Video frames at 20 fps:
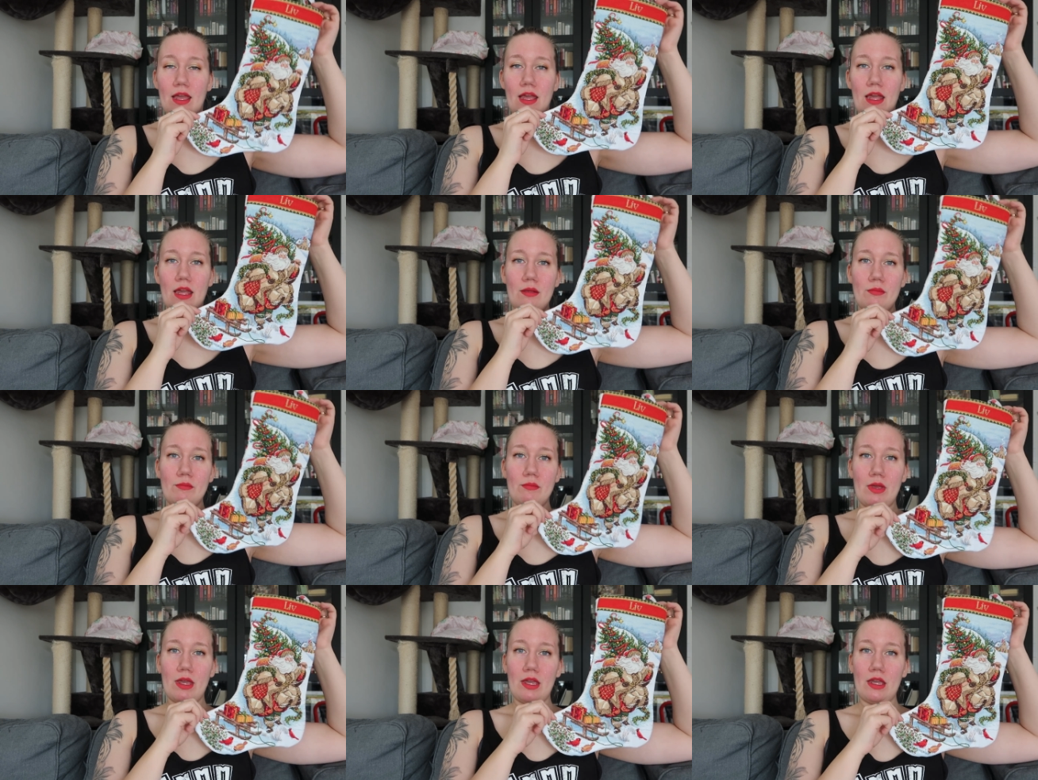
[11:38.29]

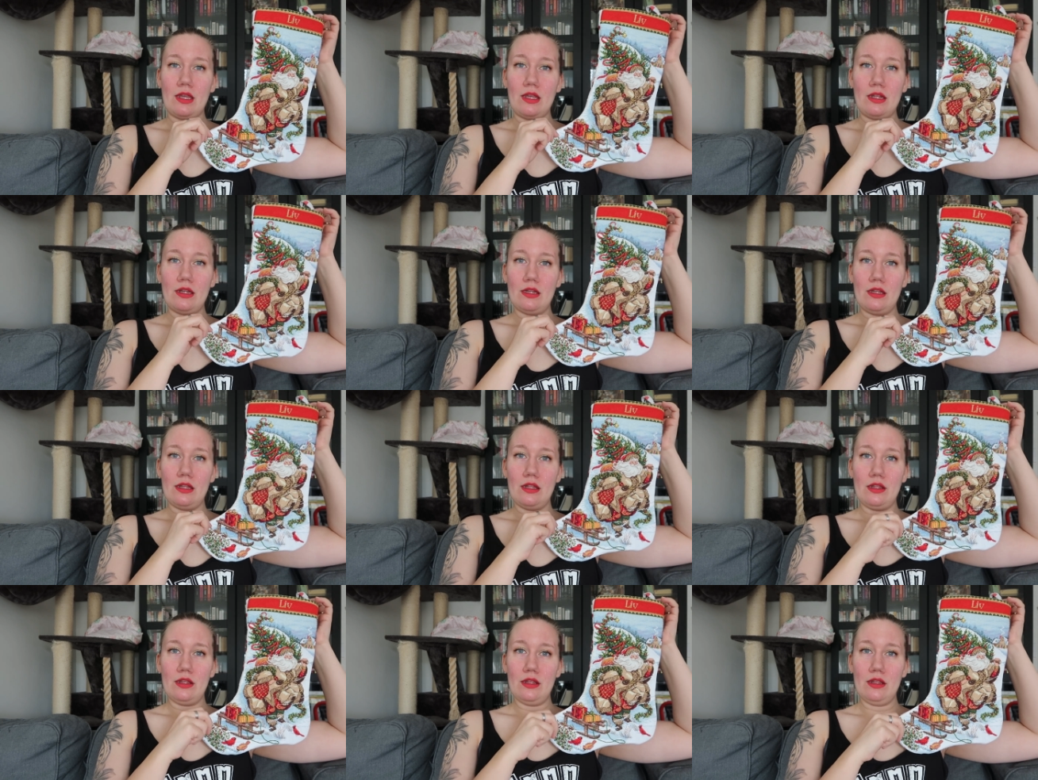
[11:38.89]
and made
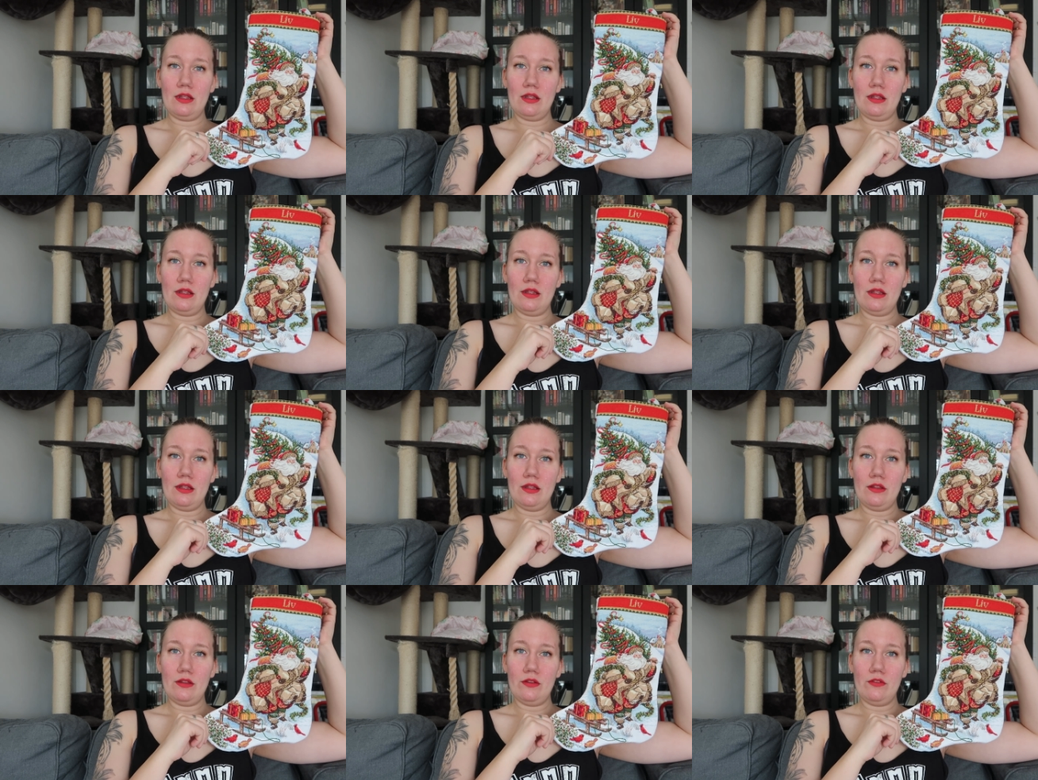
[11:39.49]

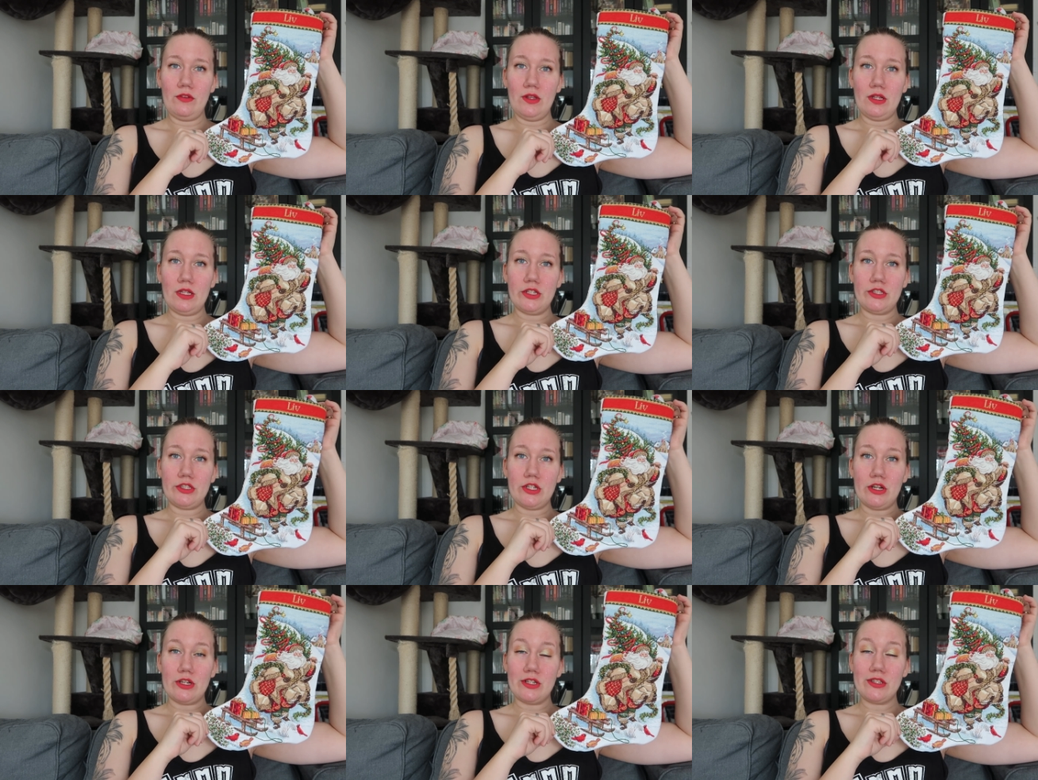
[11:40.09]

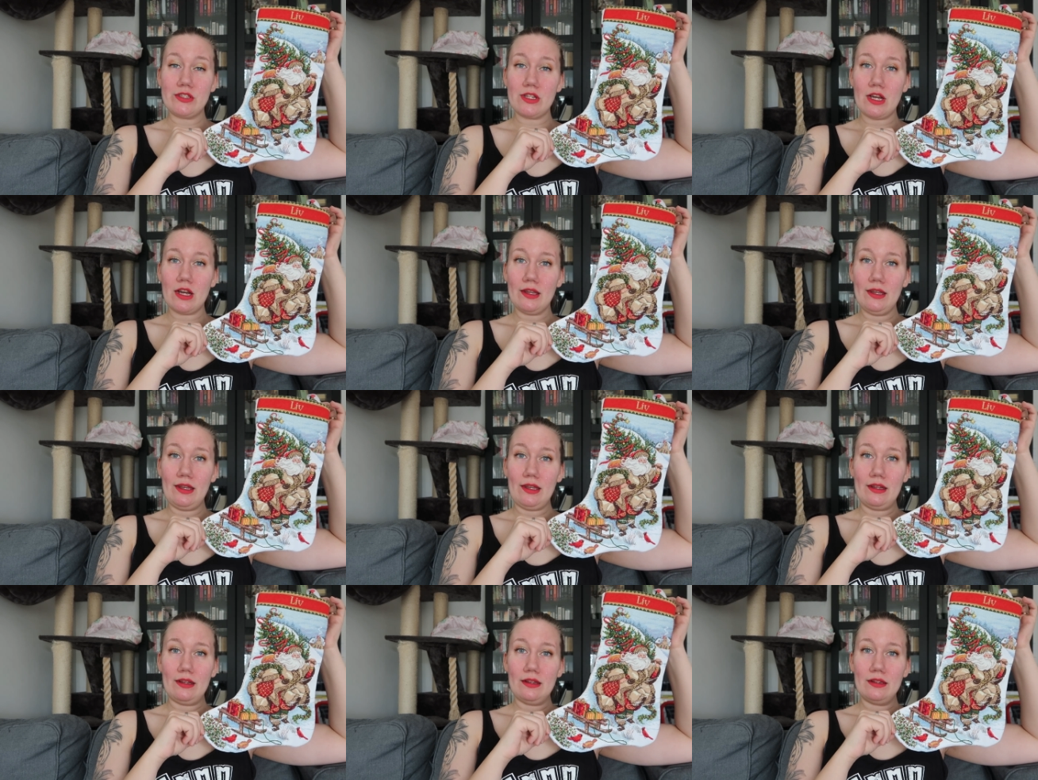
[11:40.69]
finished her
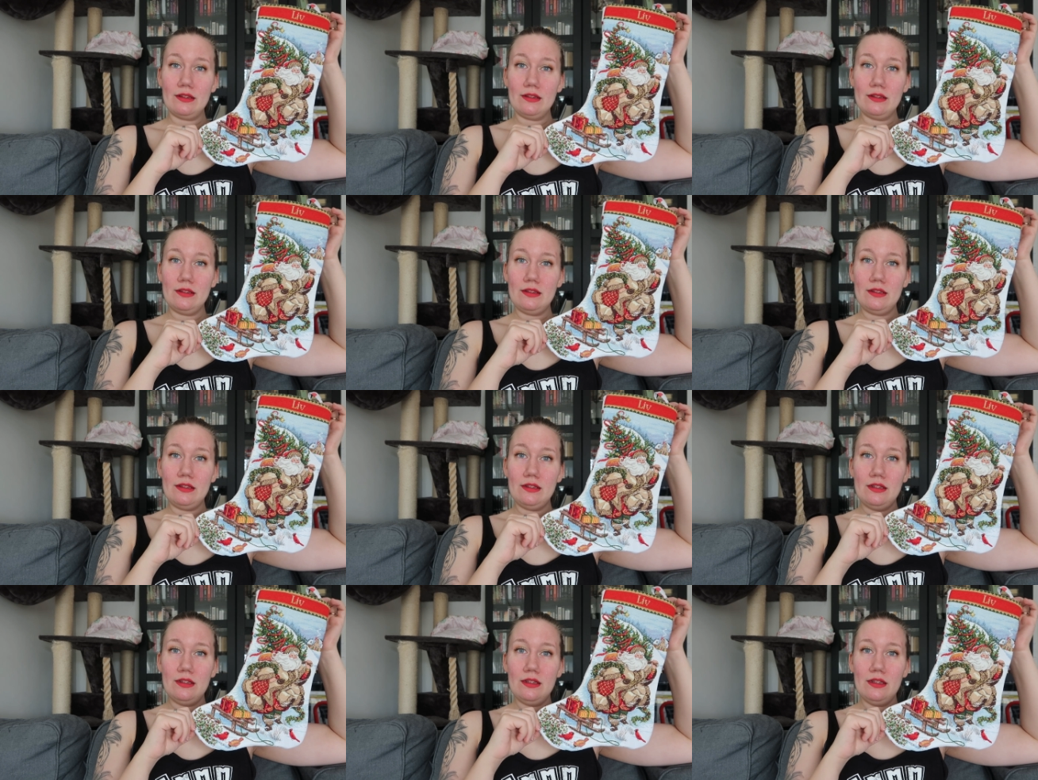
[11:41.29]
stocking
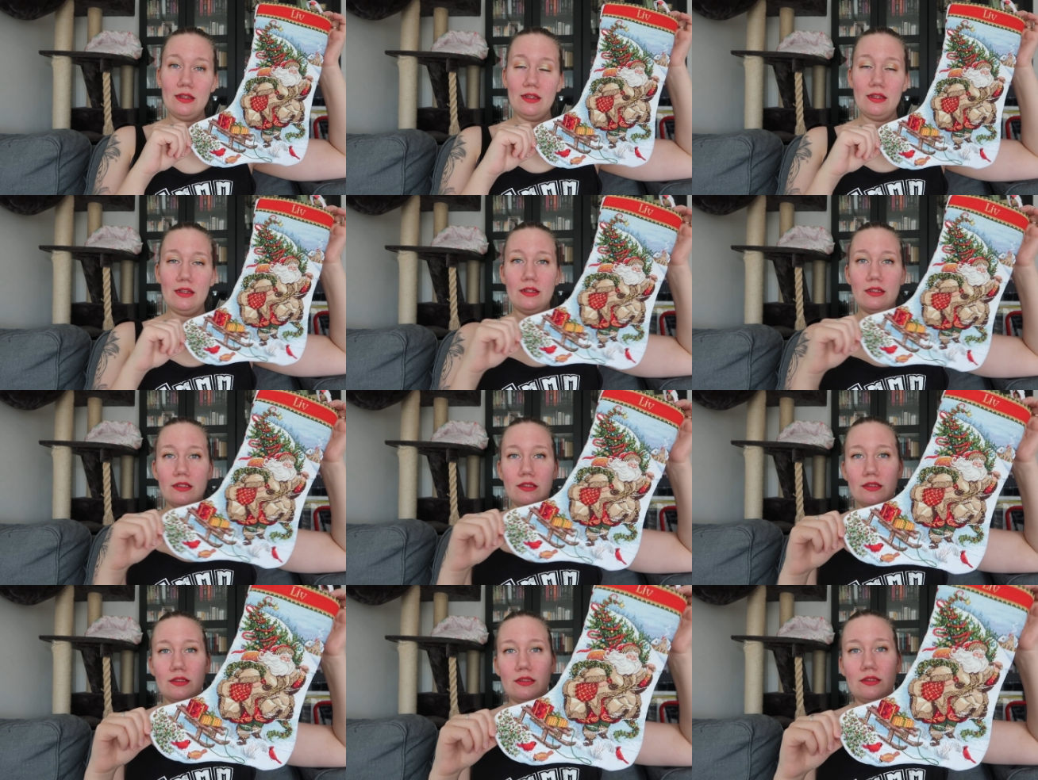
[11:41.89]

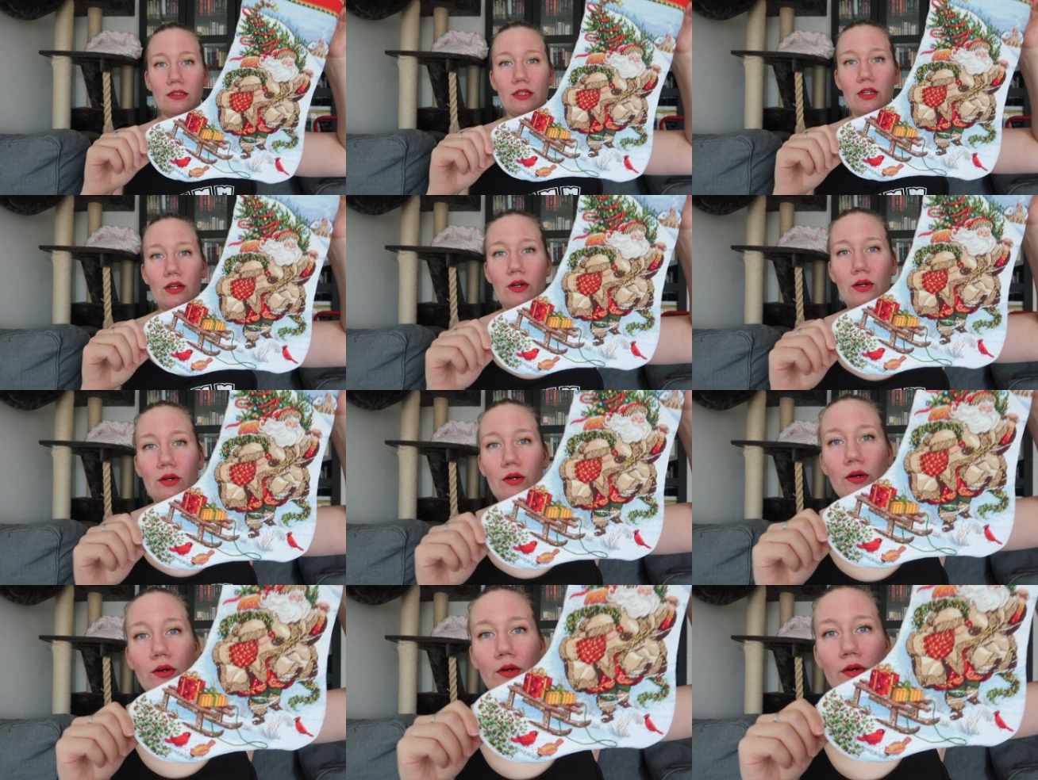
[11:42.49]

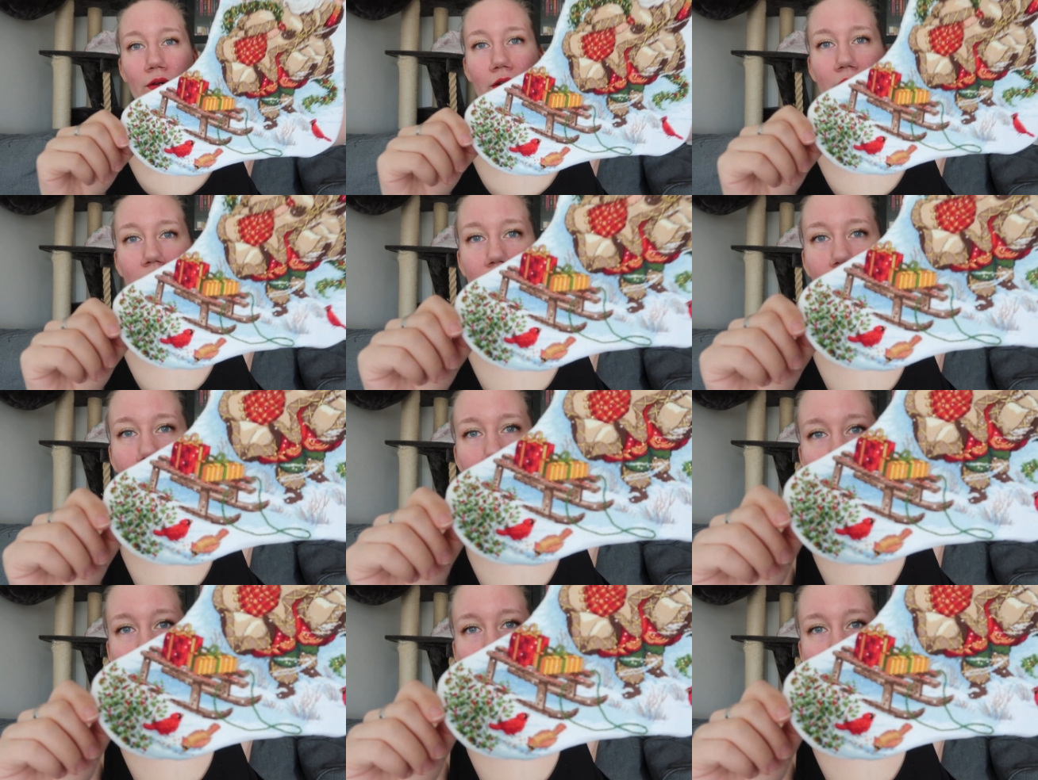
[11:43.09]
so